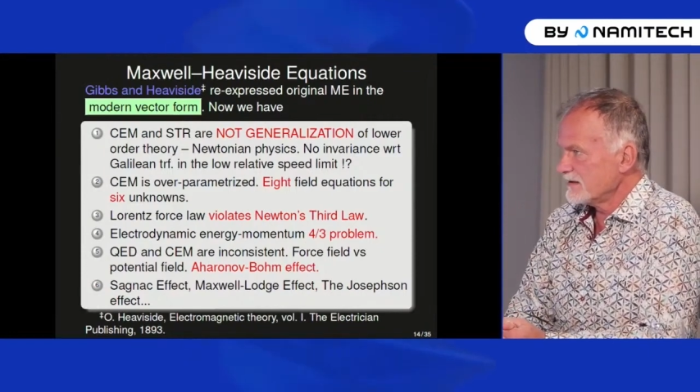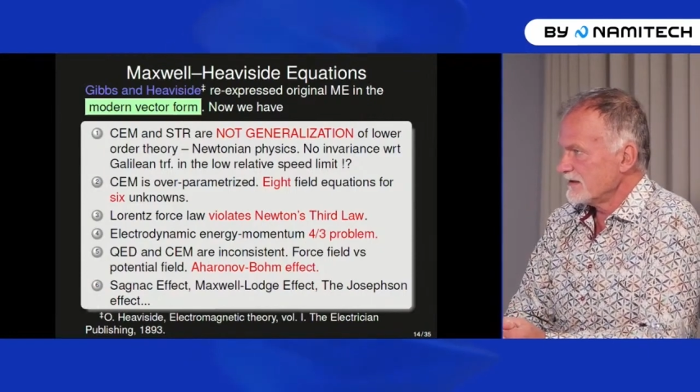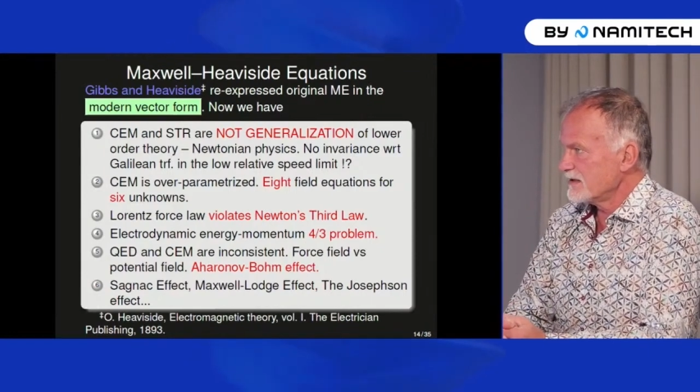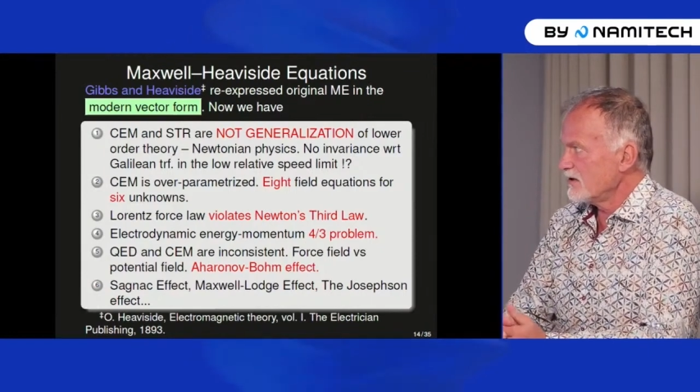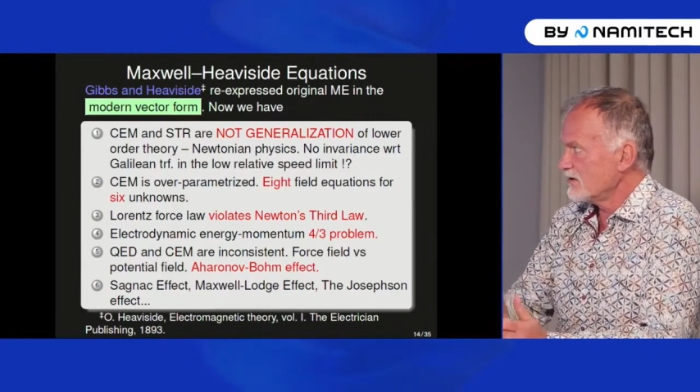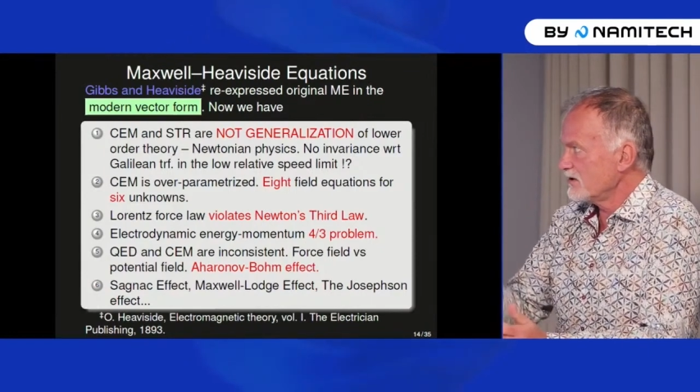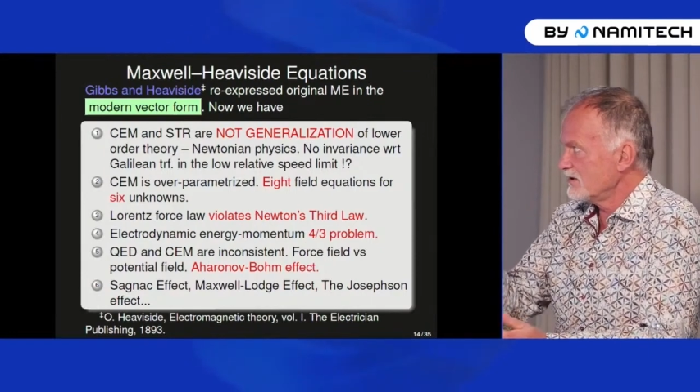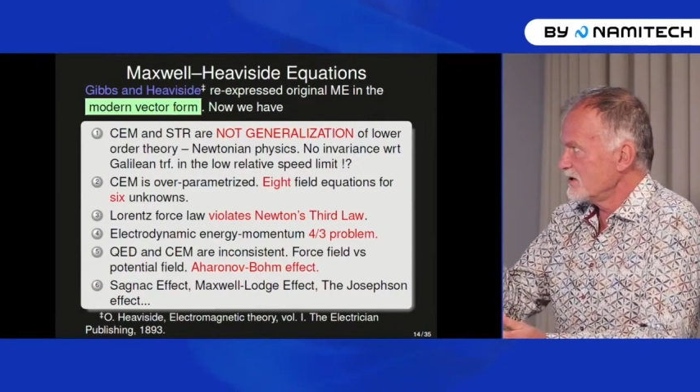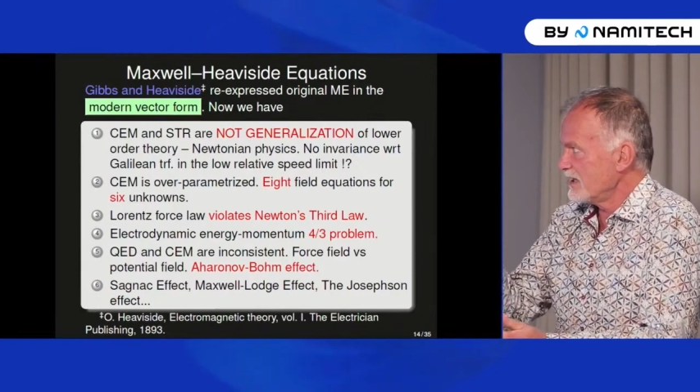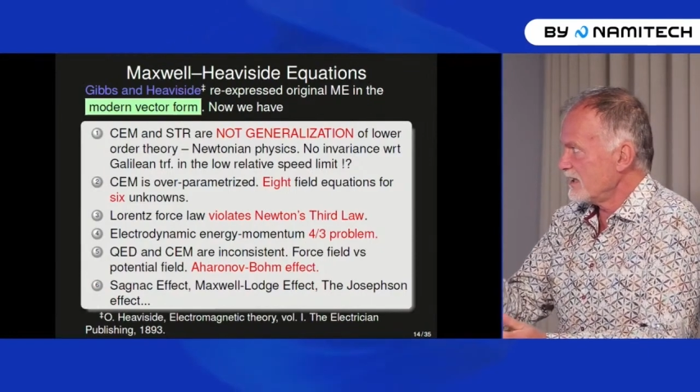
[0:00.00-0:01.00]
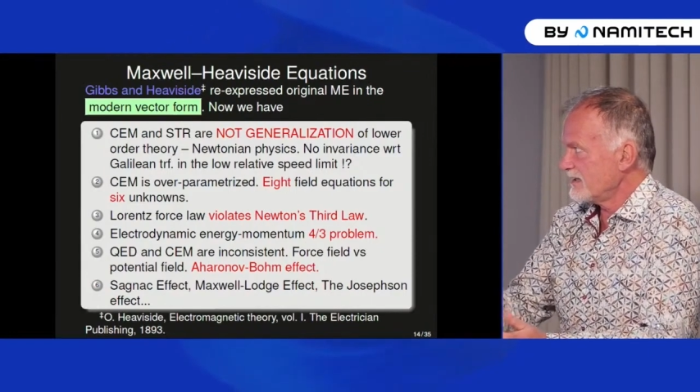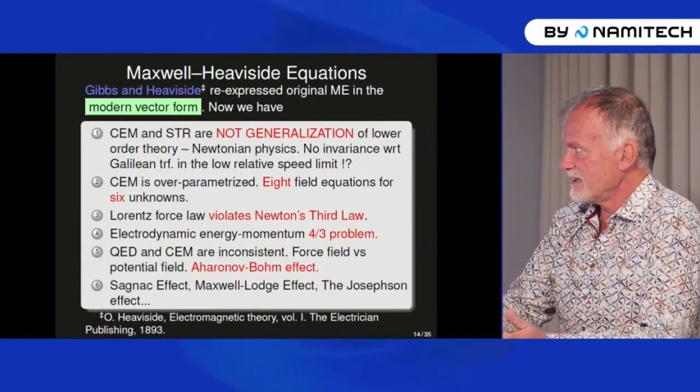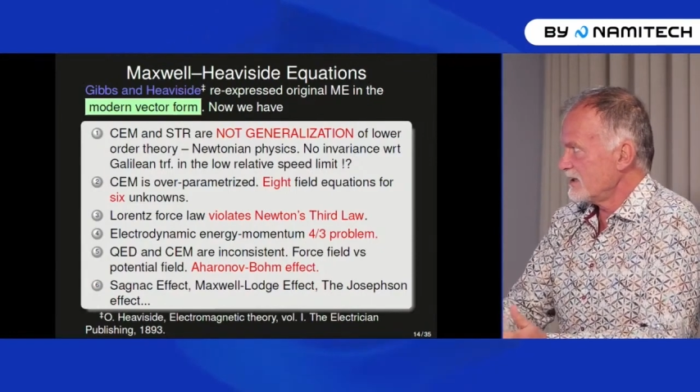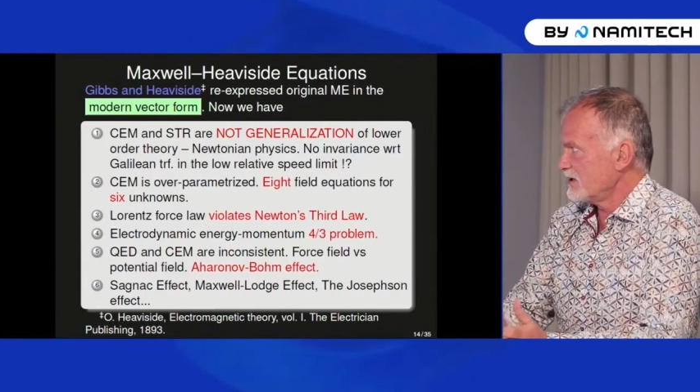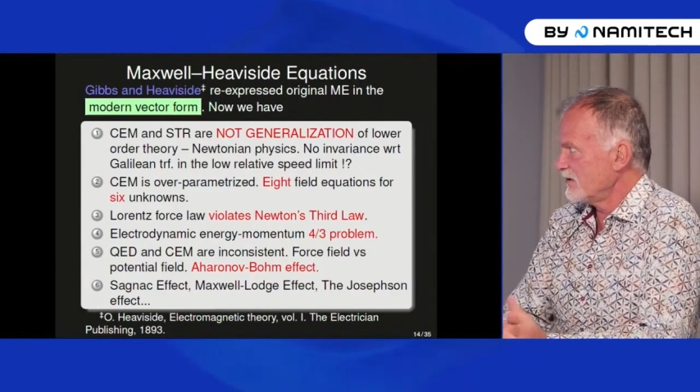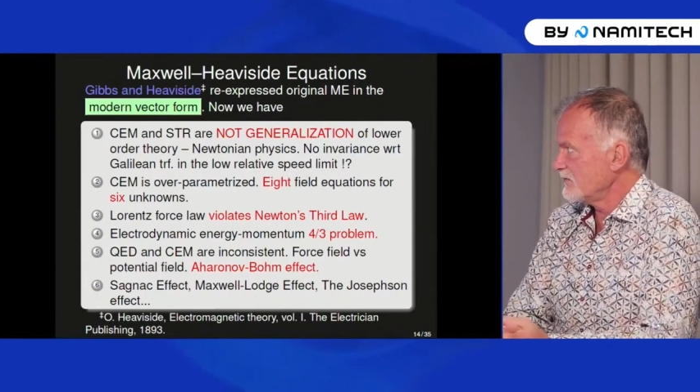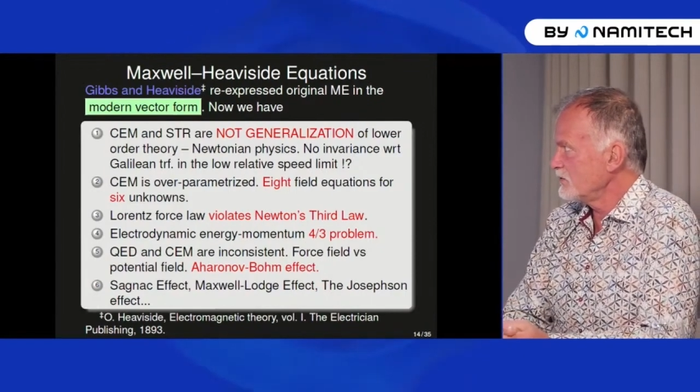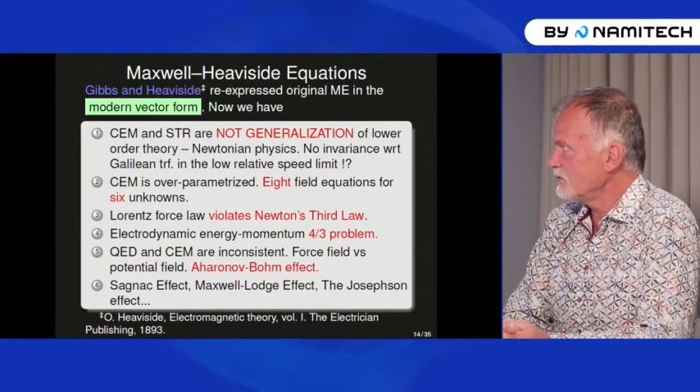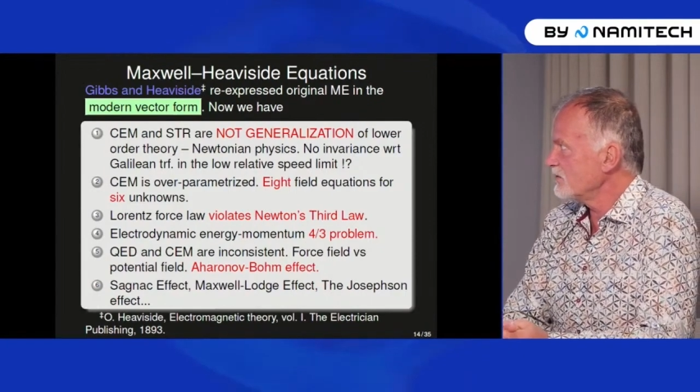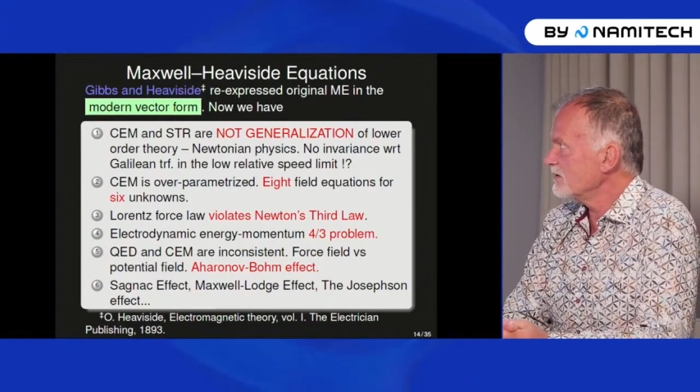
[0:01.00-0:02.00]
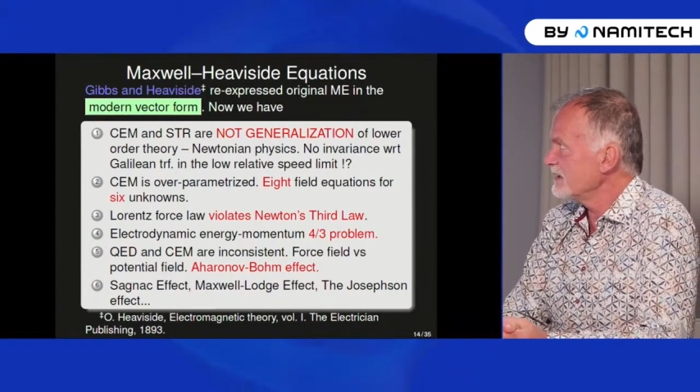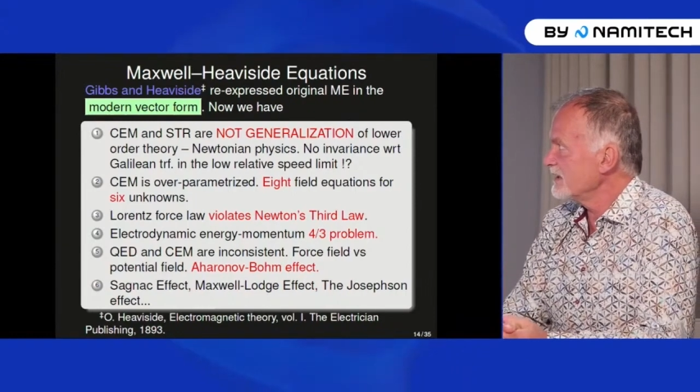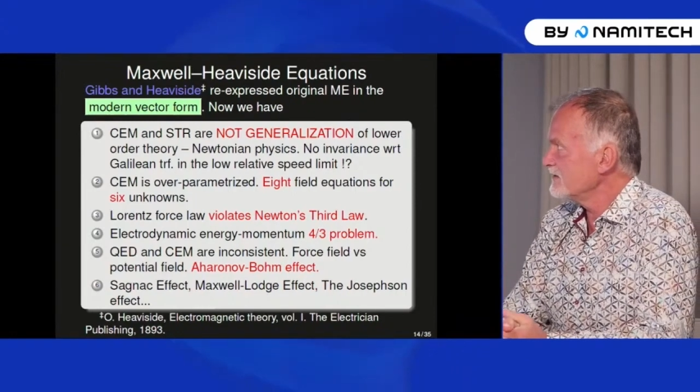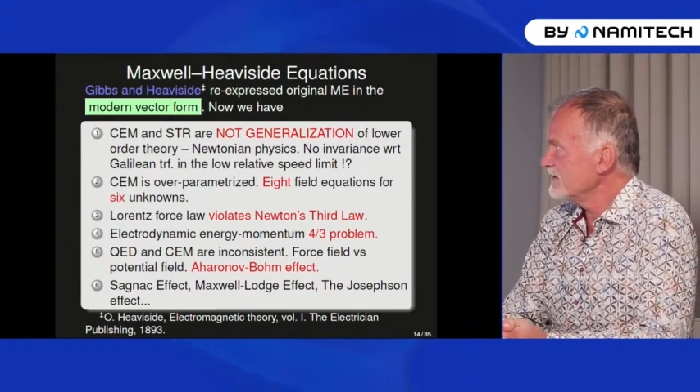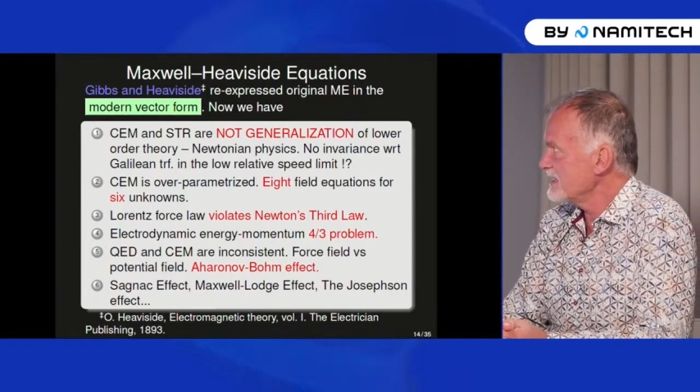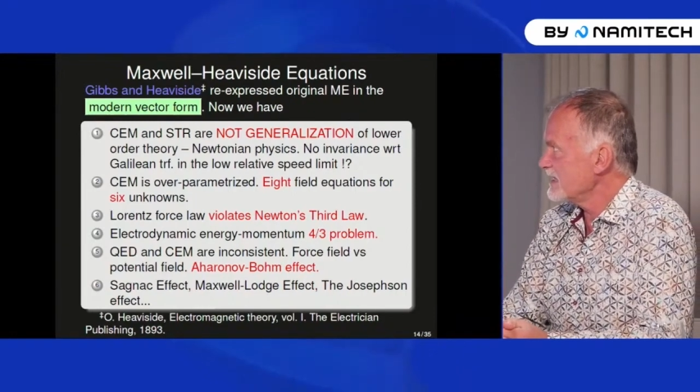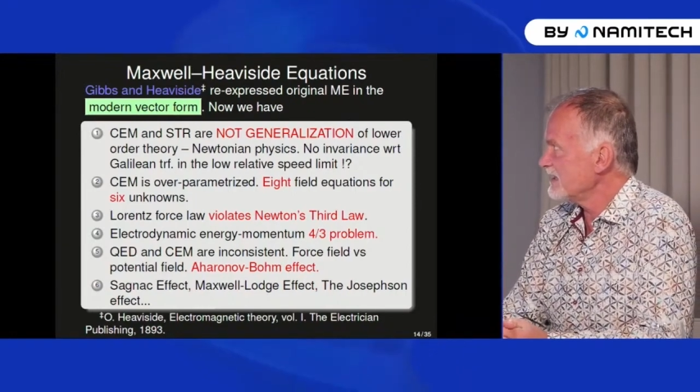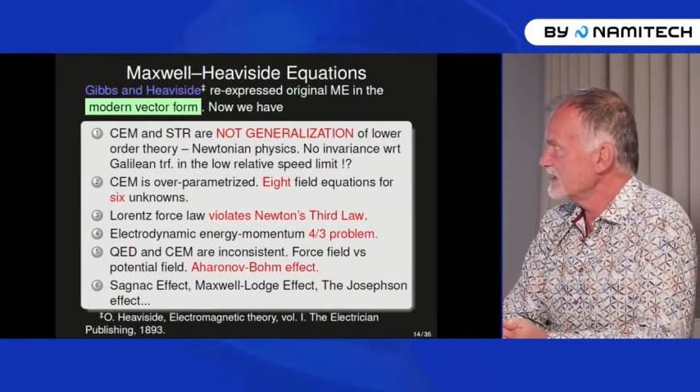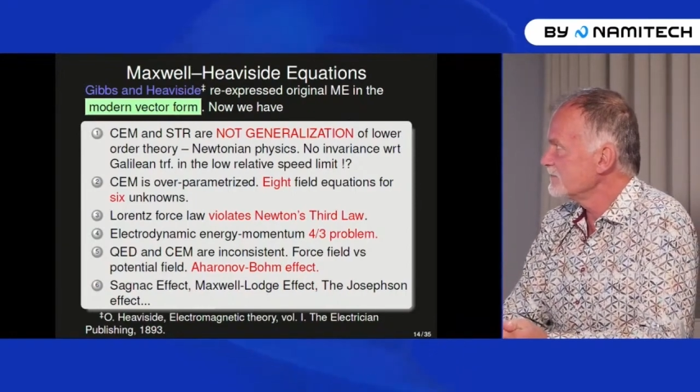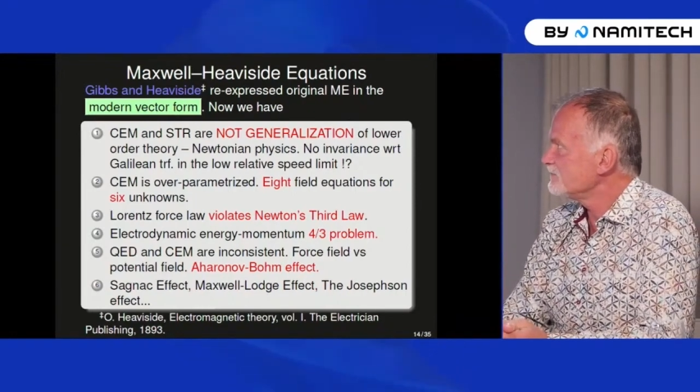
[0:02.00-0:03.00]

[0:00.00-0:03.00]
It's not generalization of Newtonian physics.